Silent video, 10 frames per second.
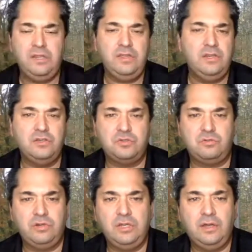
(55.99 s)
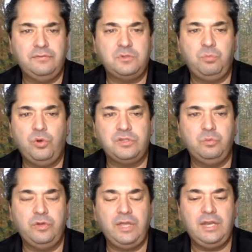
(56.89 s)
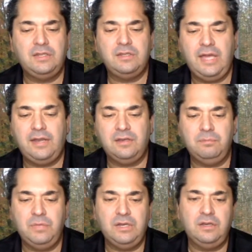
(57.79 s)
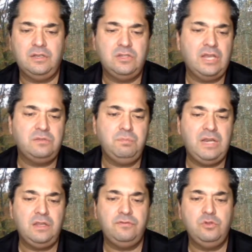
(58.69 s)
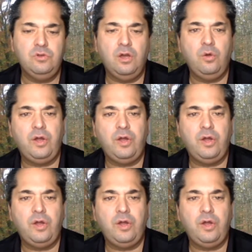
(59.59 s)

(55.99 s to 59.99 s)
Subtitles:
industry of sports, and we'll get into that in a minute. As many of you know, our